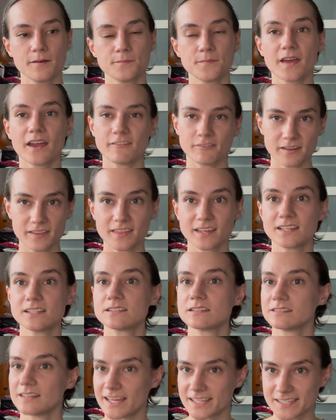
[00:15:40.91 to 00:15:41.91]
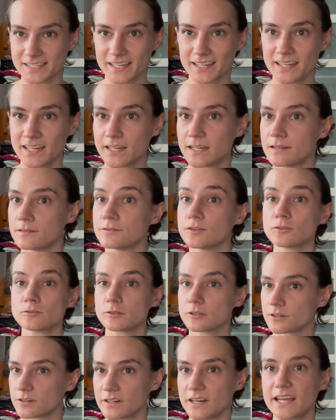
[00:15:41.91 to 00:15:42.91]
everything is a lesson, and if you're
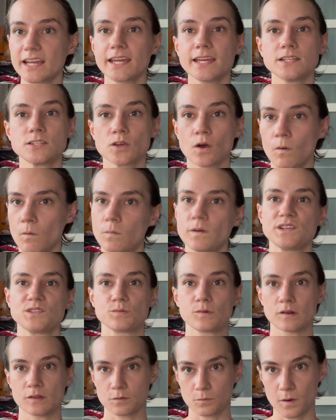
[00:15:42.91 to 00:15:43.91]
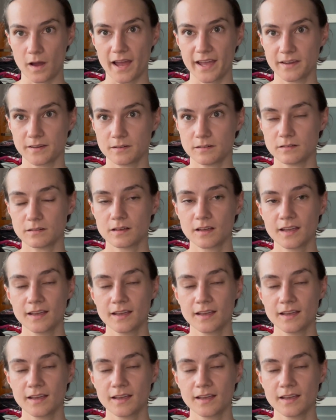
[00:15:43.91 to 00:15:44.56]
learning, it's always worthwhile.